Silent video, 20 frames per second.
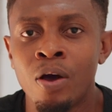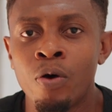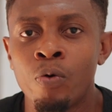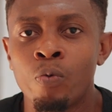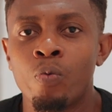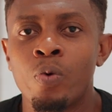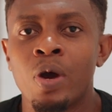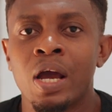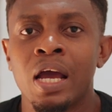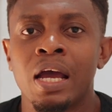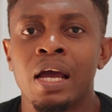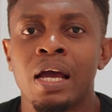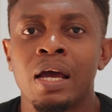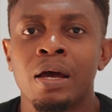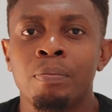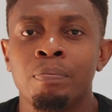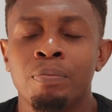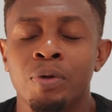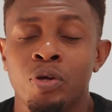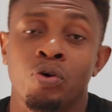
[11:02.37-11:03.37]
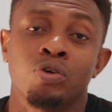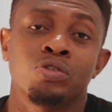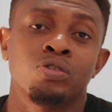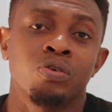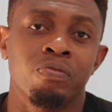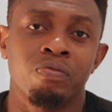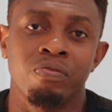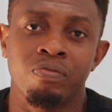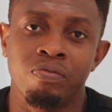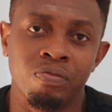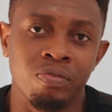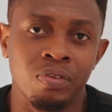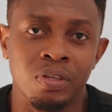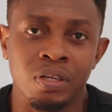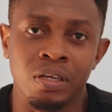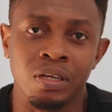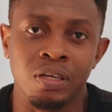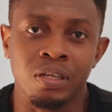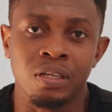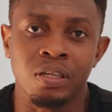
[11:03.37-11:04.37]
where because of
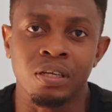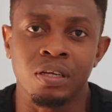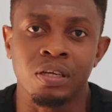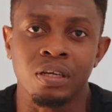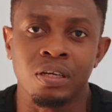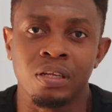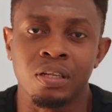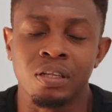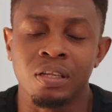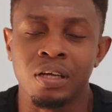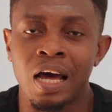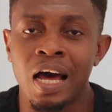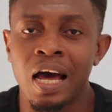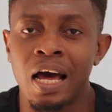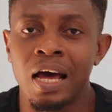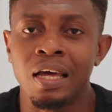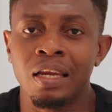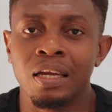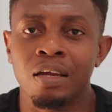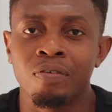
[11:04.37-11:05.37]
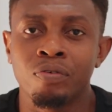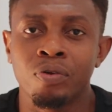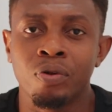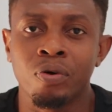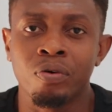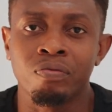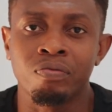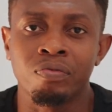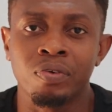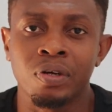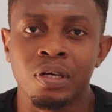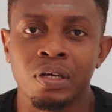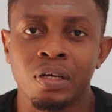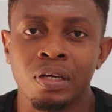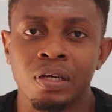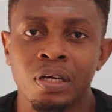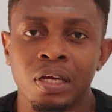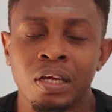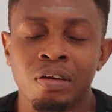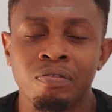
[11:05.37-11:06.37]
the high level of
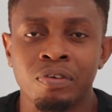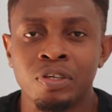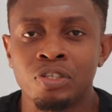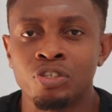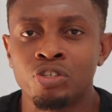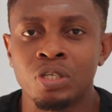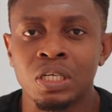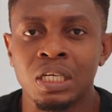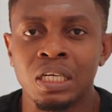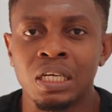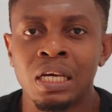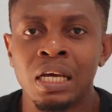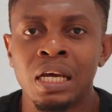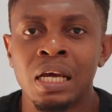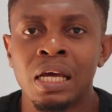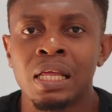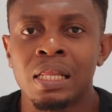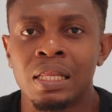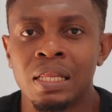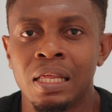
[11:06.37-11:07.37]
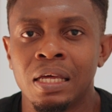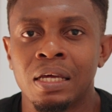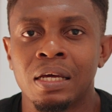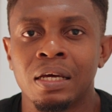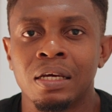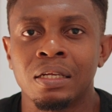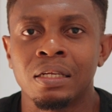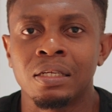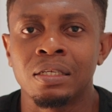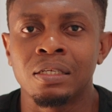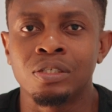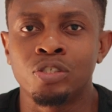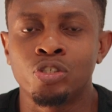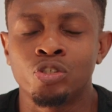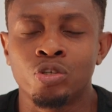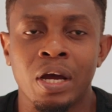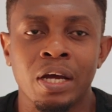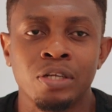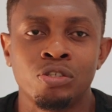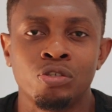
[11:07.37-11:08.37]
inventory, they can
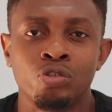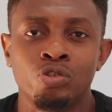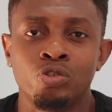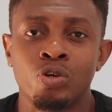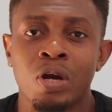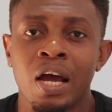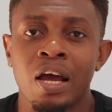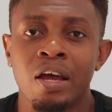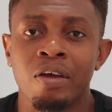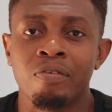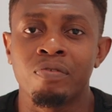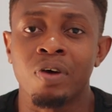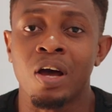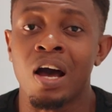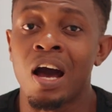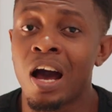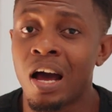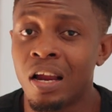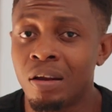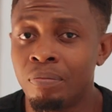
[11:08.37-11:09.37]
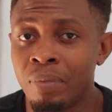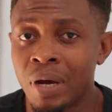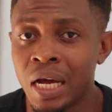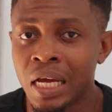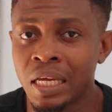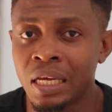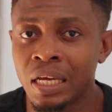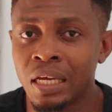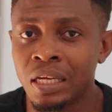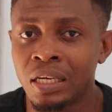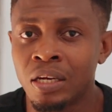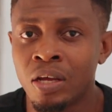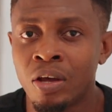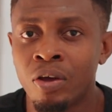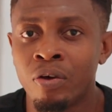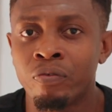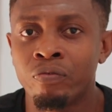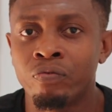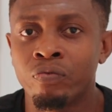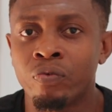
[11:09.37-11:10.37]
try to drive a hard bargain
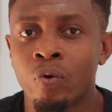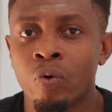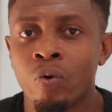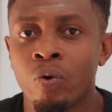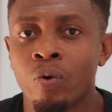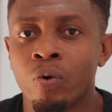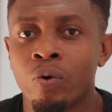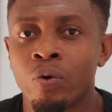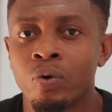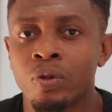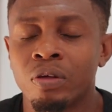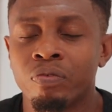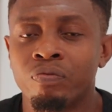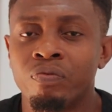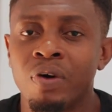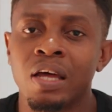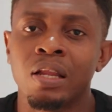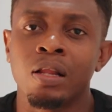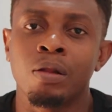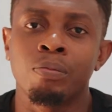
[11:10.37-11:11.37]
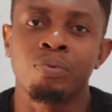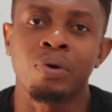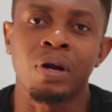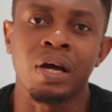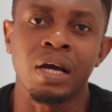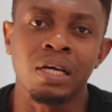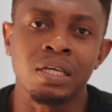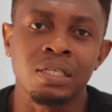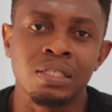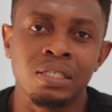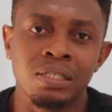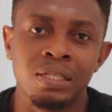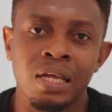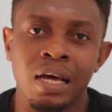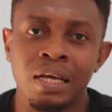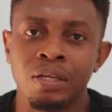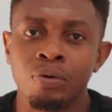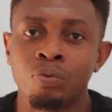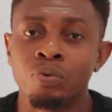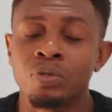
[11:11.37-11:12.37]
for the final price
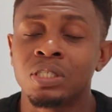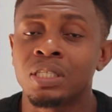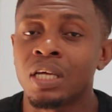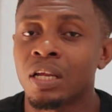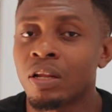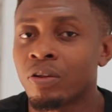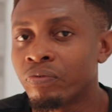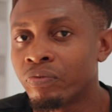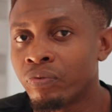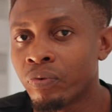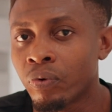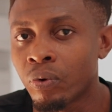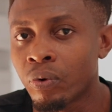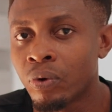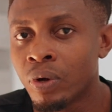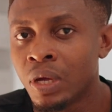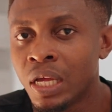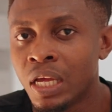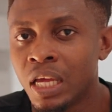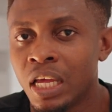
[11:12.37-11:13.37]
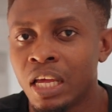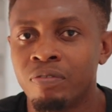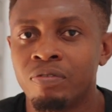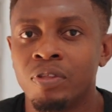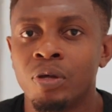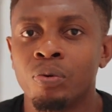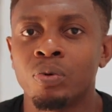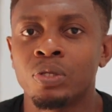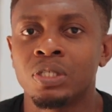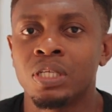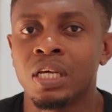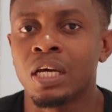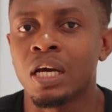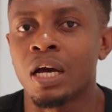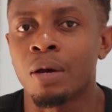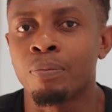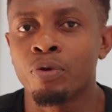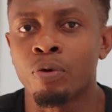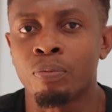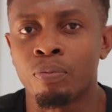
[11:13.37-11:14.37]
that they will settle for if they will take
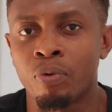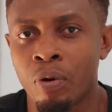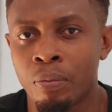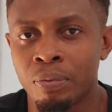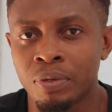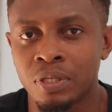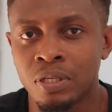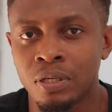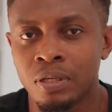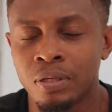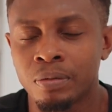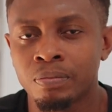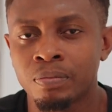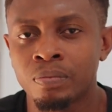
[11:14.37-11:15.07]
up your property.